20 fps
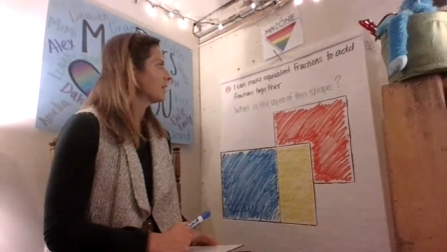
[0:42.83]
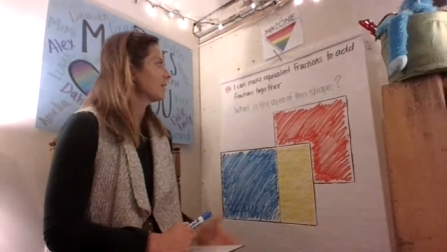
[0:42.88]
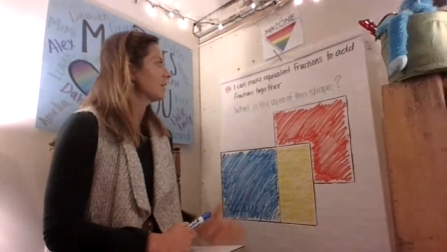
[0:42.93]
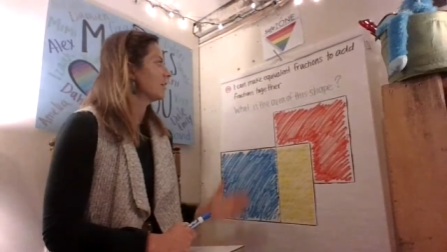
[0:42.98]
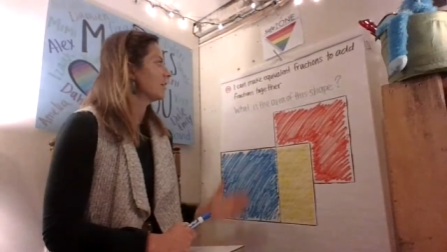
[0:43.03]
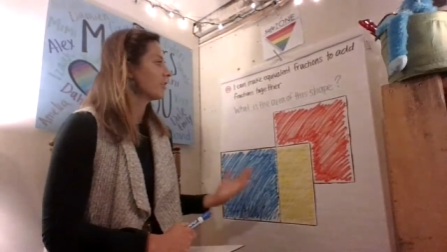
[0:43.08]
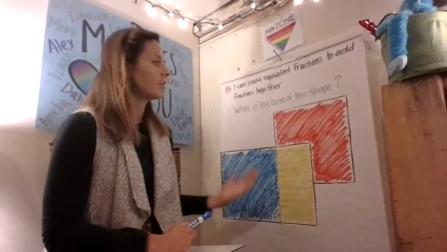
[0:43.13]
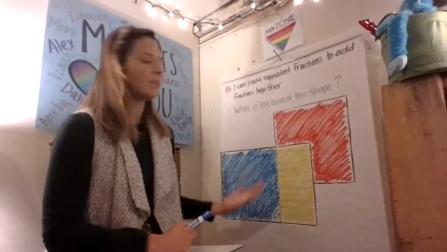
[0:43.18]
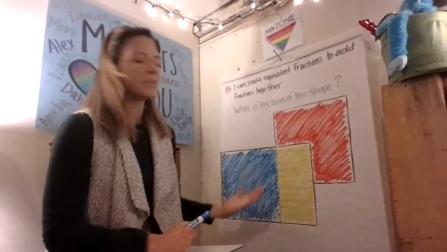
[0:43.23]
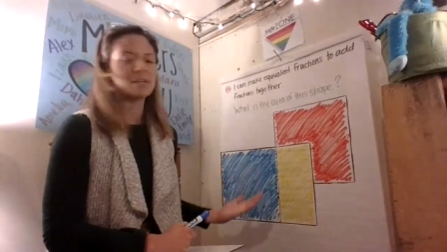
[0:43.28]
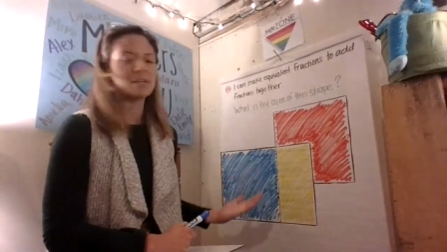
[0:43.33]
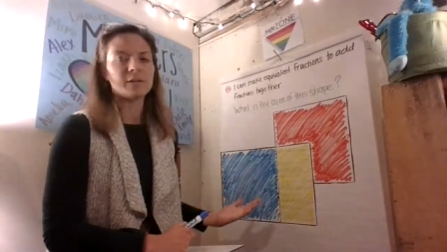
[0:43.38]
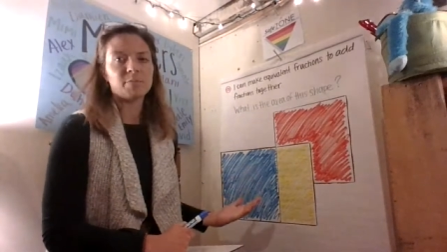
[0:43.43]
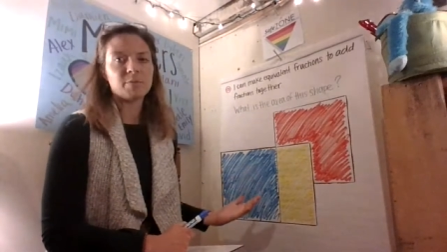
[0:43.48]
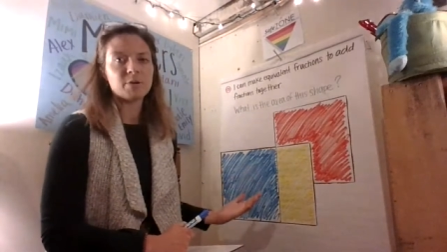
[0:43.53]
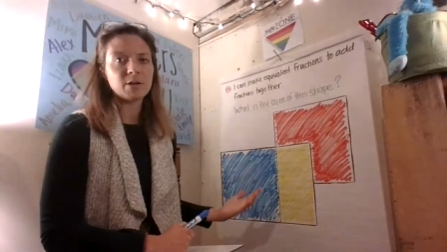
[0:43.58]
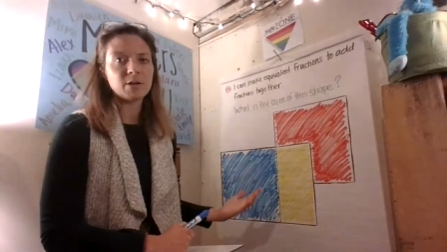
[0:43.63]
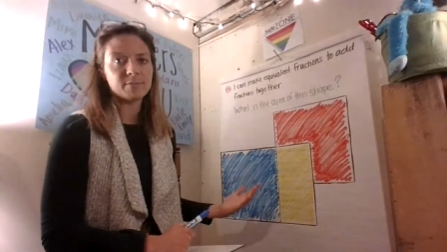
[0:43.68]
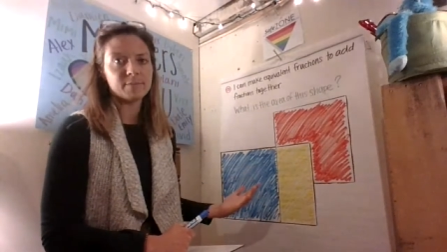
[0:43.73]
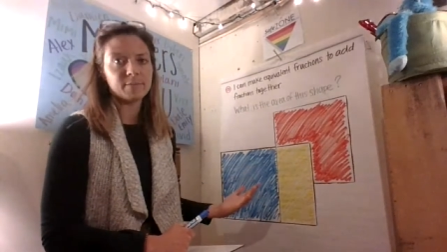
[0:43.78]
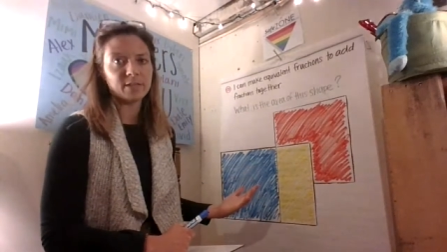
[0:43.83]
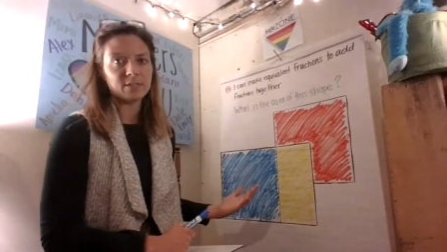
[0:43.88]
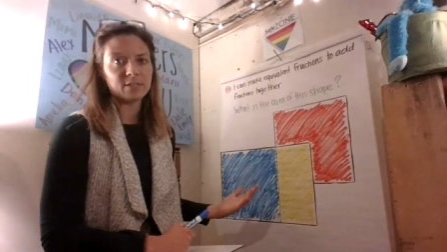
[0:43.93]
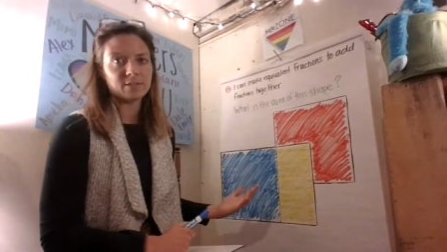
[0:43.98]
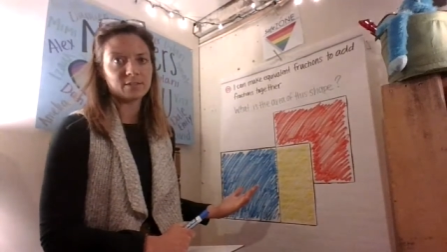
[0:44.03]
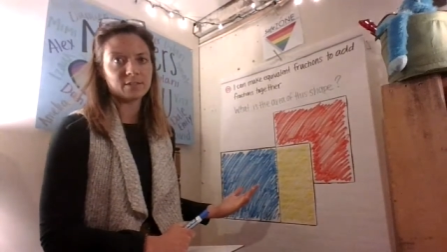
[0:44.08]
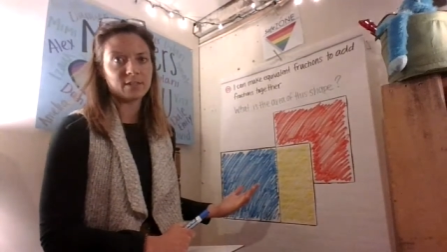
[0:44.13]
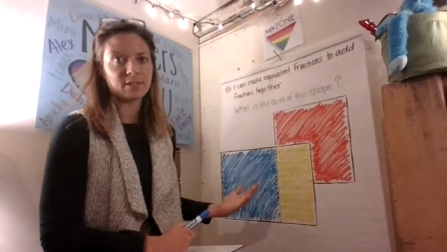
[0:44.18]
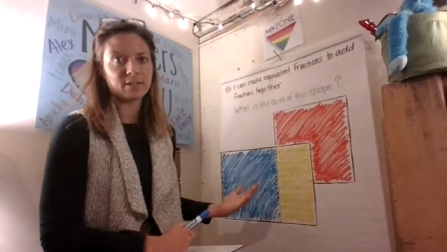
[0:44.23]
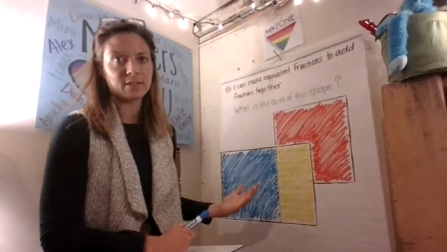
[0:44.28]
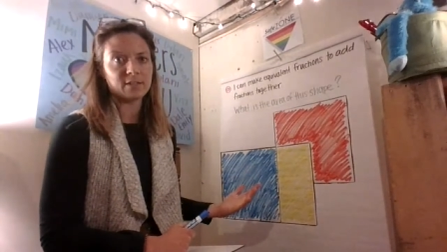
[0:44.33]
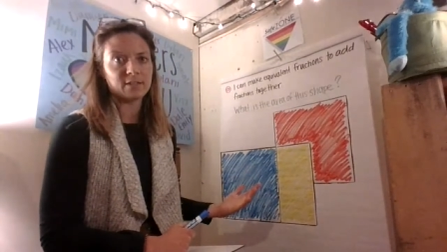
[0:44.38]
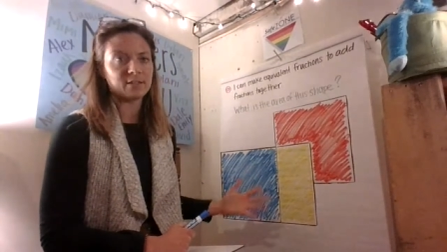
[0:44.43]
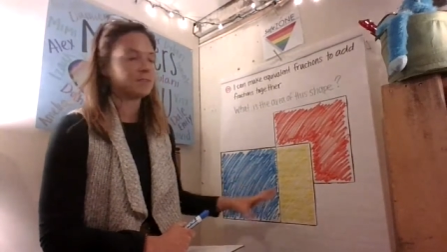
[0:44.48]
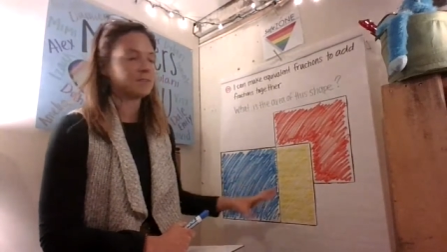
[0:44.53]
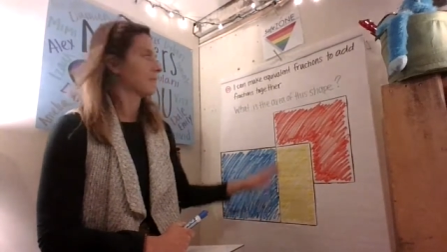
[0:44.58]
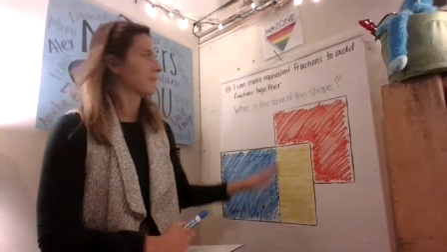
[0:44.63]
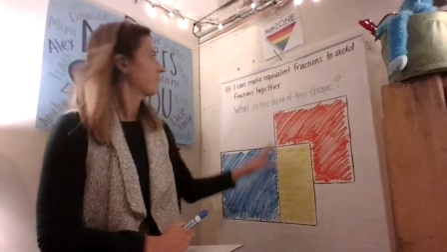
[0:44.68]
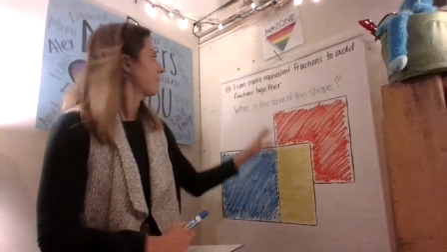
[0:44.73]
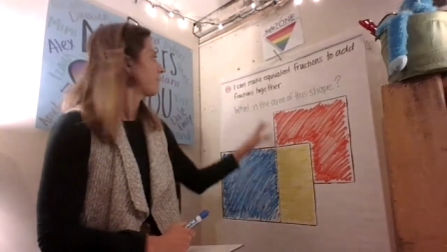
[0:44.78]
You're going to get a problem that looks like
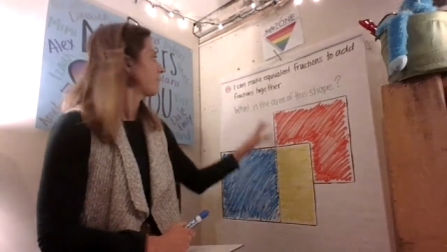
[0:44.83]
this.